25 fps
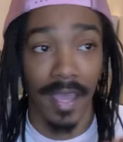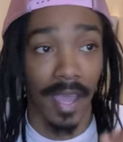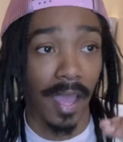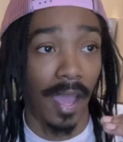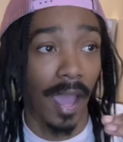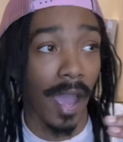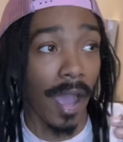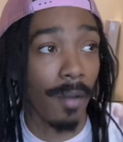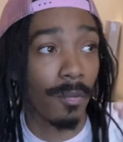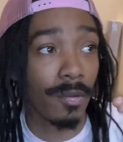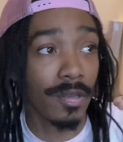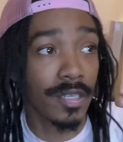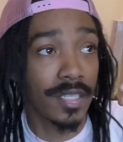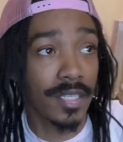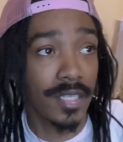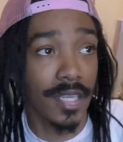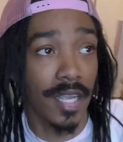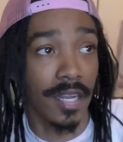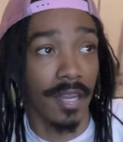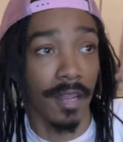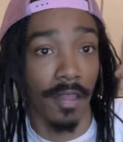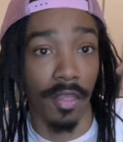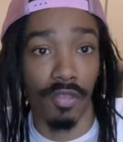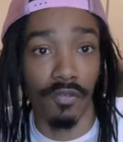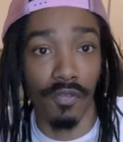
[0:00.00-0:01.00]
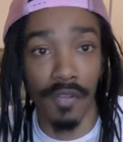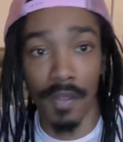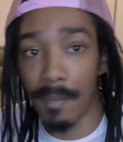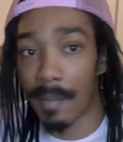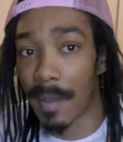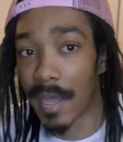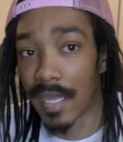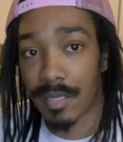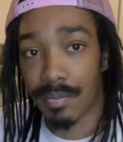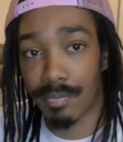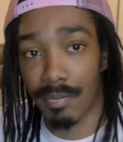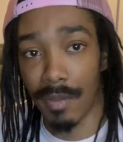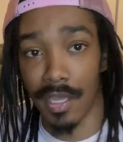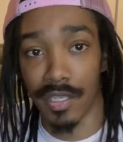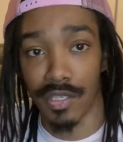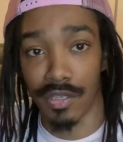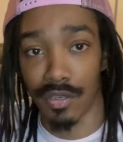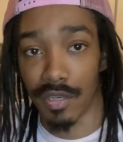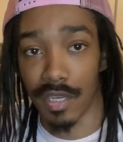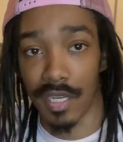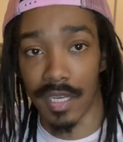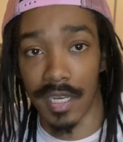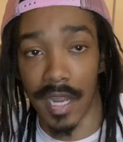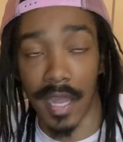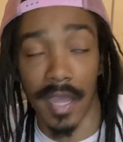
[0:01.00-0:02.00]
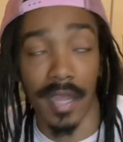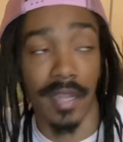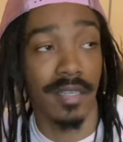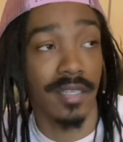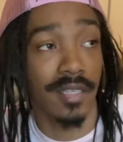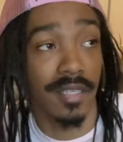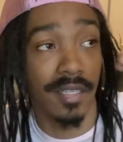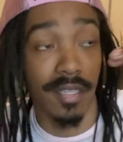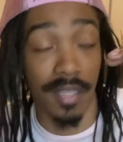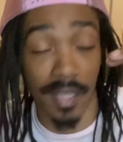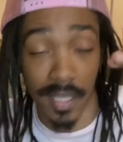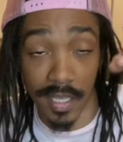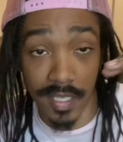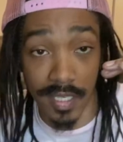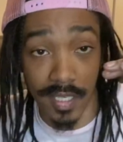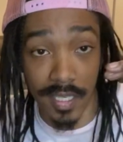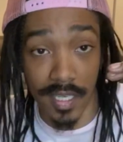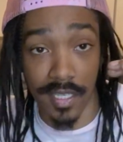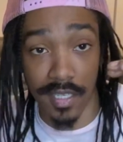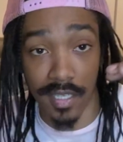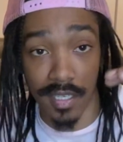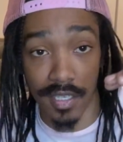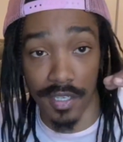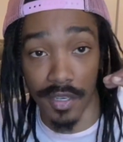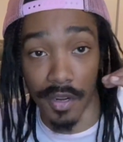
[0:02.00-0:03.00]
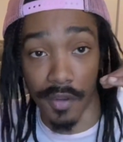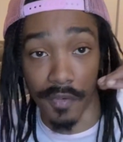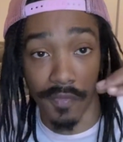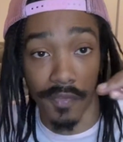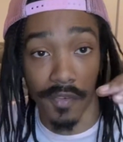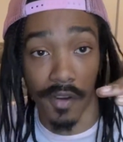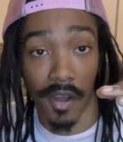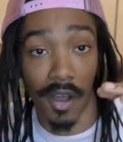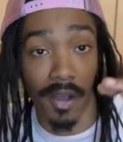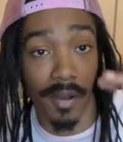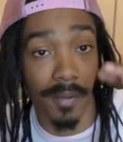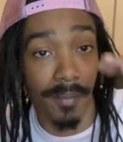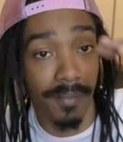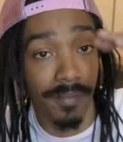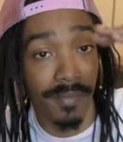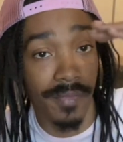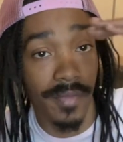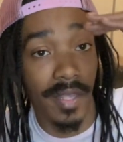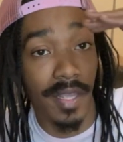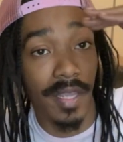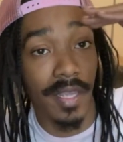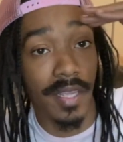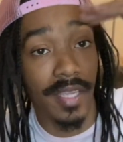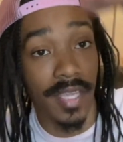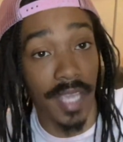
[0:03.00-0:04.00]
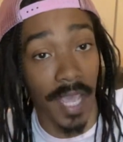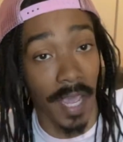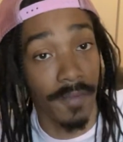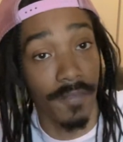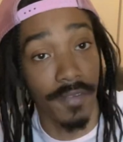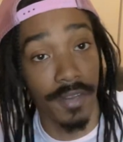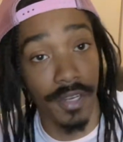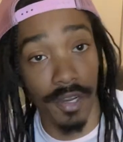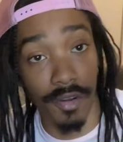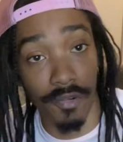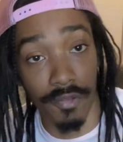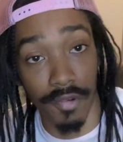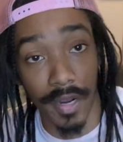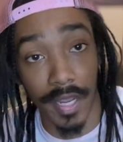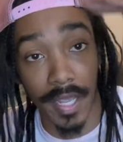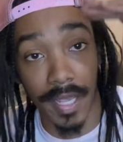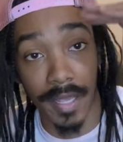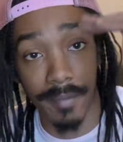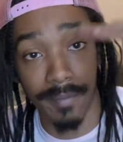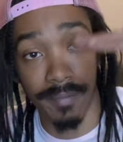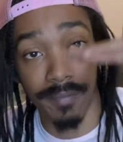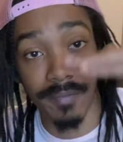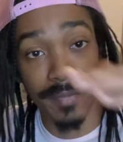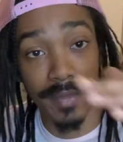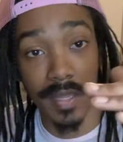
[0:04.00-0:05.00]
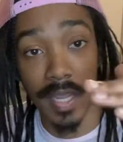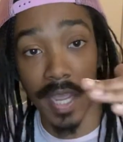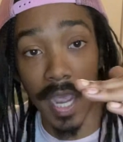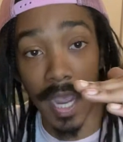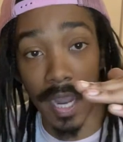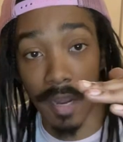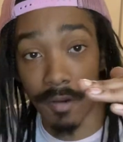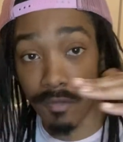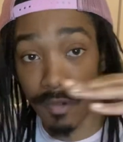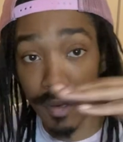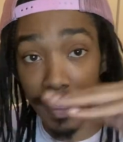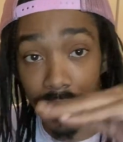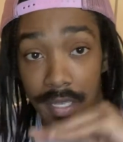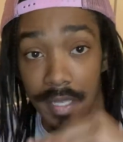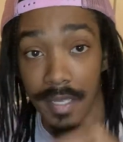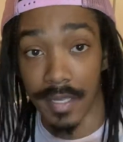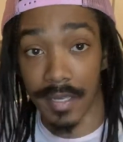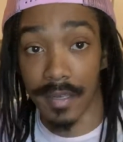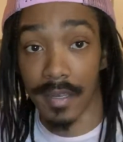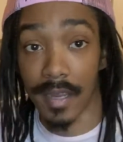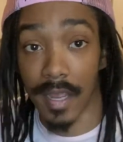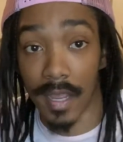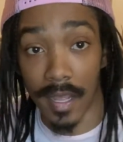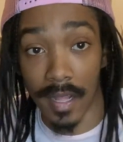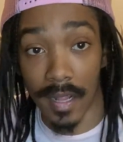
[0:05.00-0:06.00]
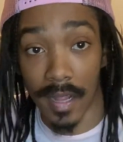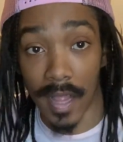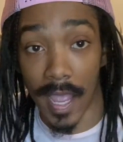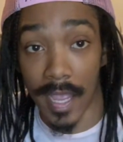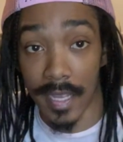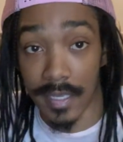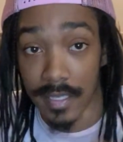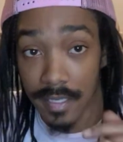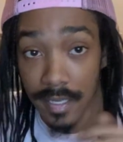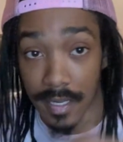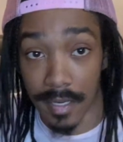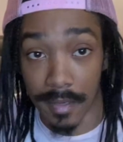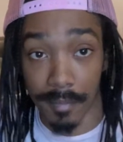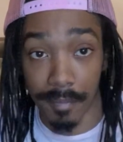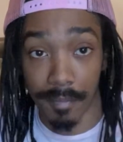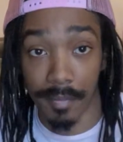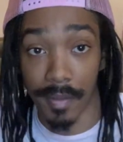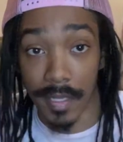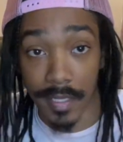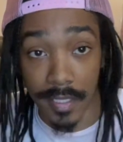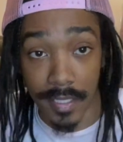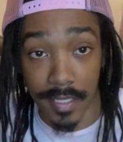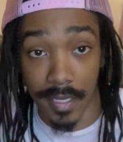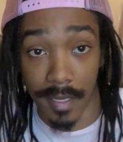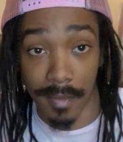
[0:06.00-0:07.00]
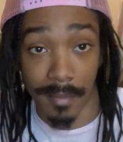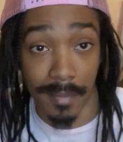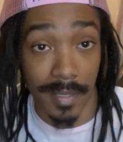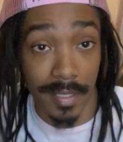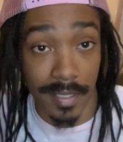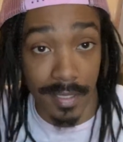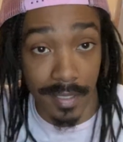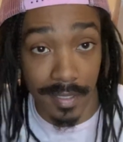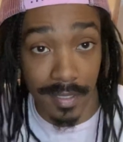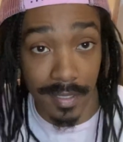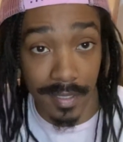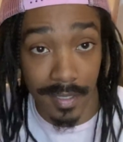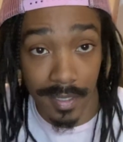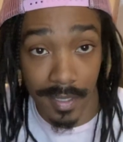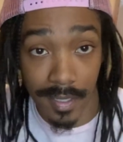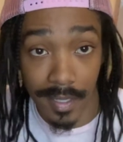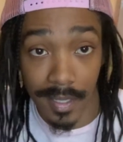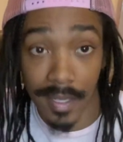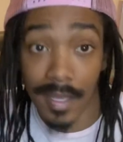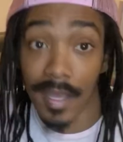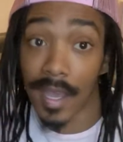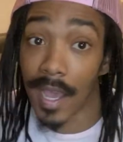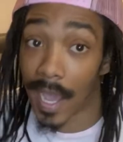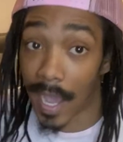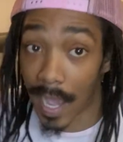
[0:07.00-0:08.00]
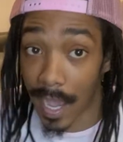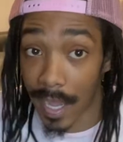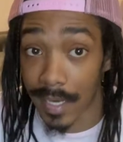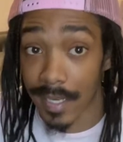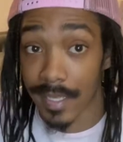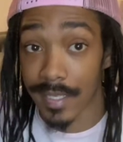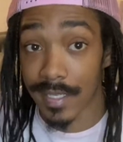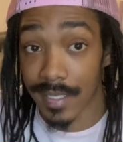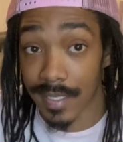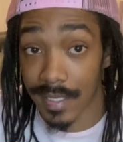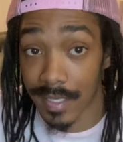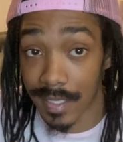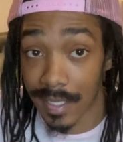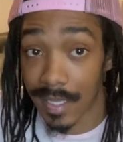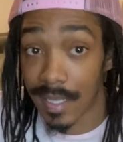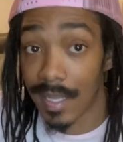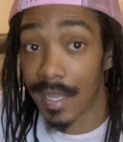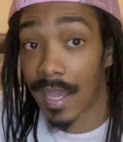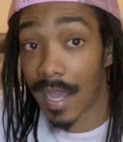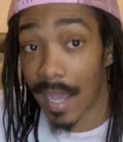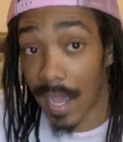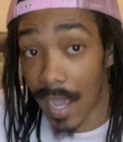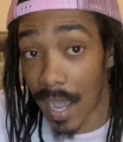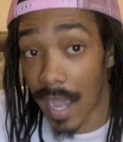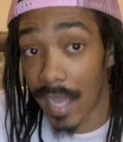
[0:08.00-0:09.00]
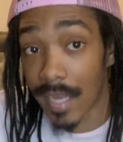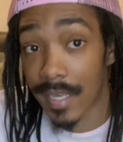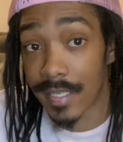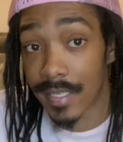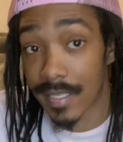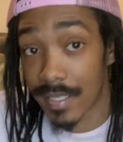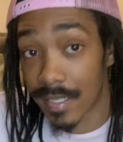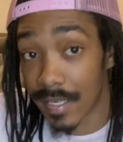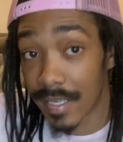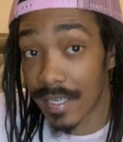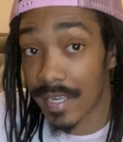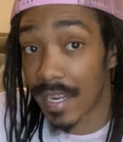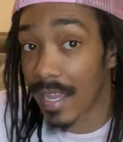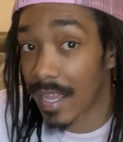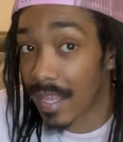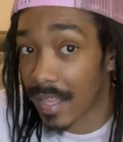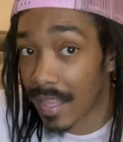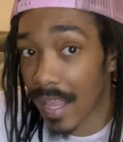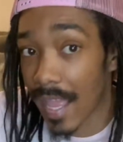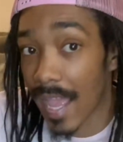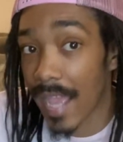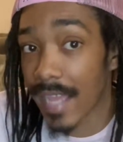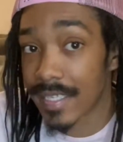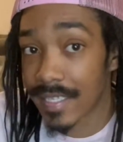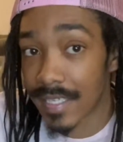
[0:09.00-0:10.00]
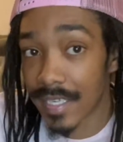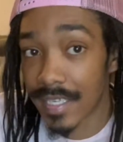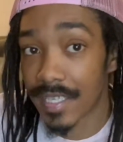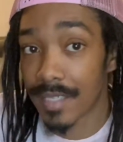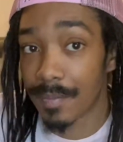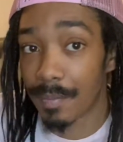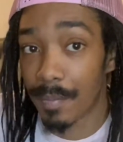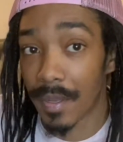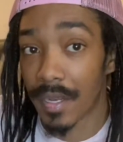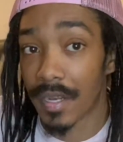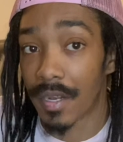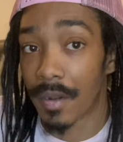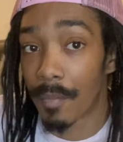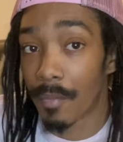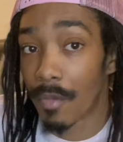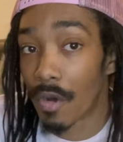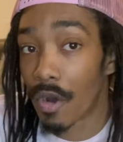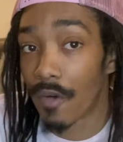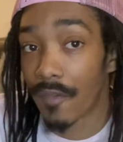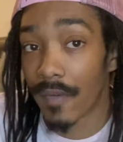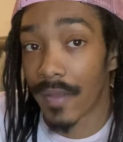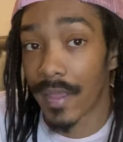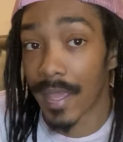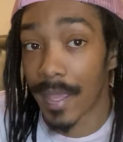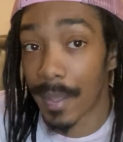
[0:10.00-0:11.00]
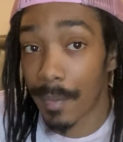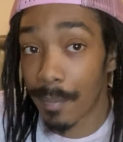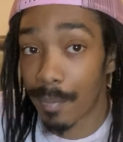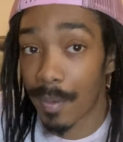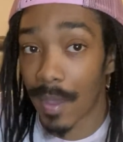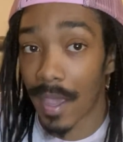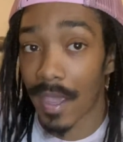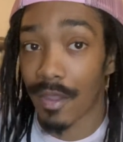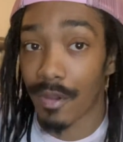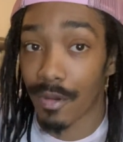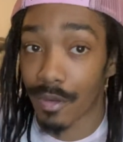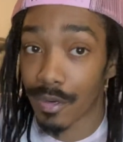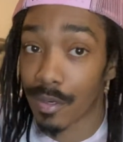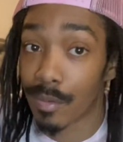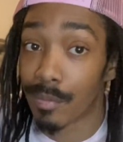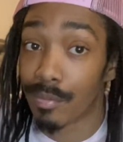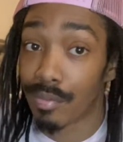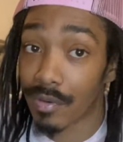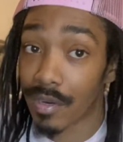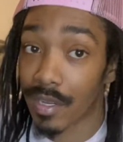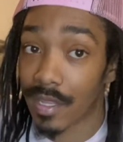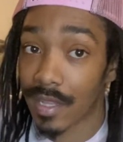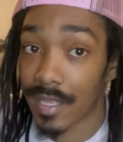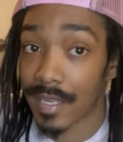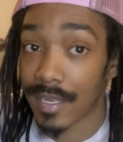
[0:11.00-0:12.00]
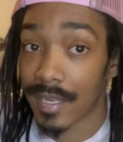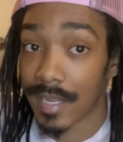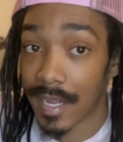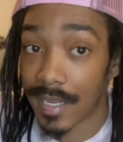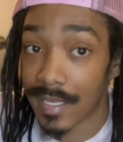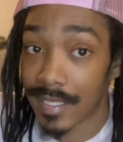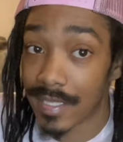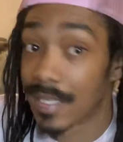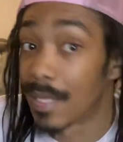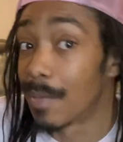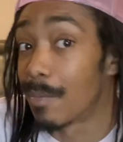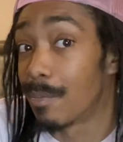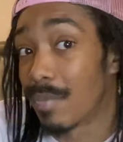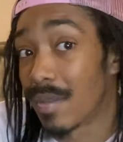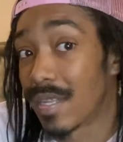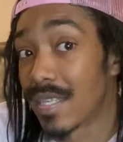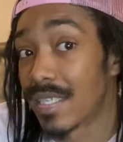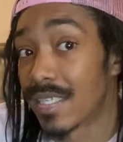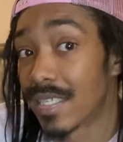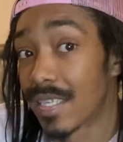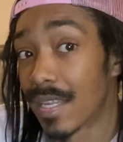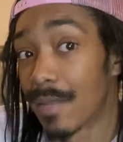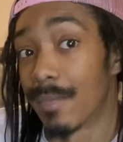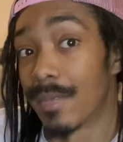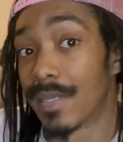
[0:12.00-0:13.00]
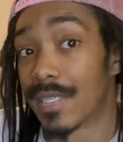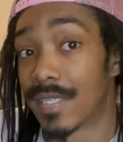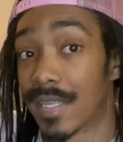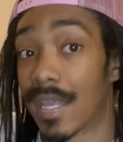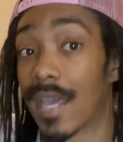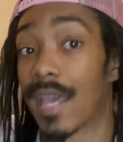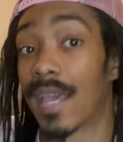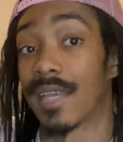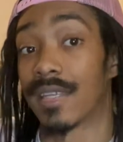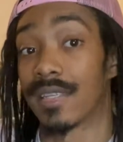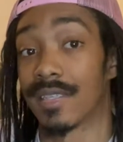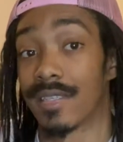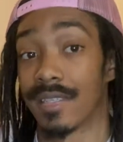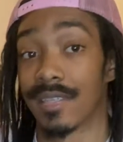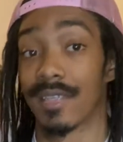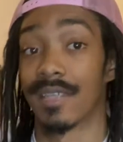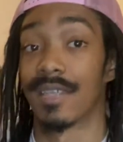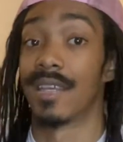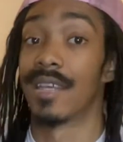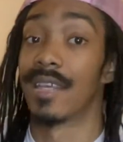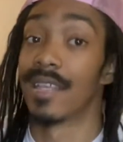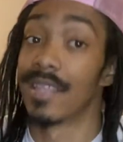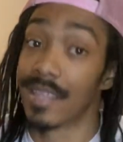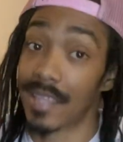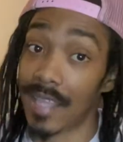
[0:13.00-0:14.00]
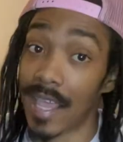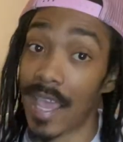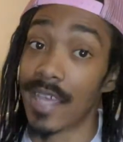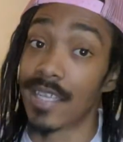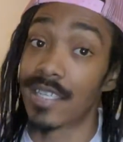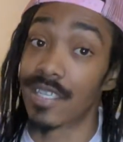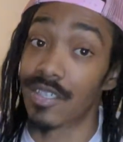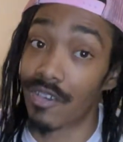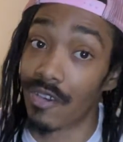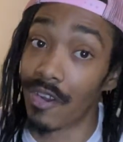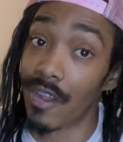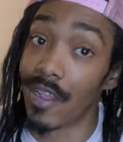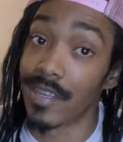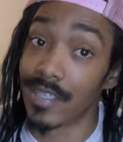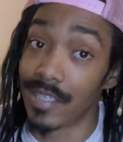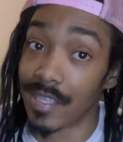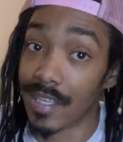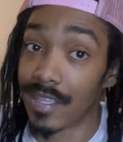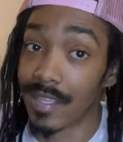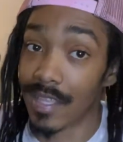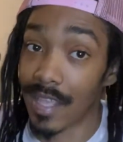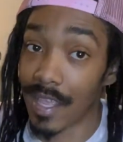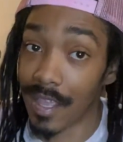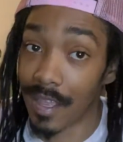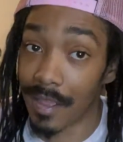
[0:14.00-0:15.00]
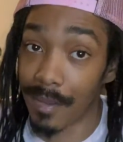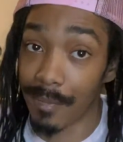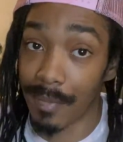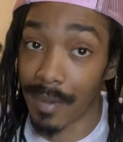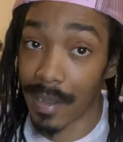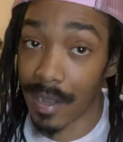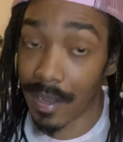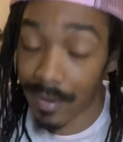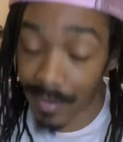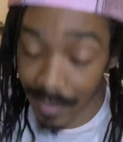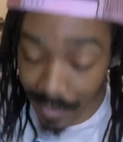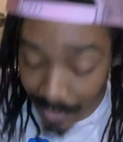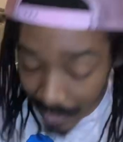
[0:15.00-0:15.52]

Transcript: I would say the three best players on the Nets this season so far. Kevin Durant, Kyrie, Nick Claxton, Ben Simmons. Honestly. Nick Claxton has been a more of an impact on the Brooklyn Nets than Ben Simmons has. That's crazy to think about.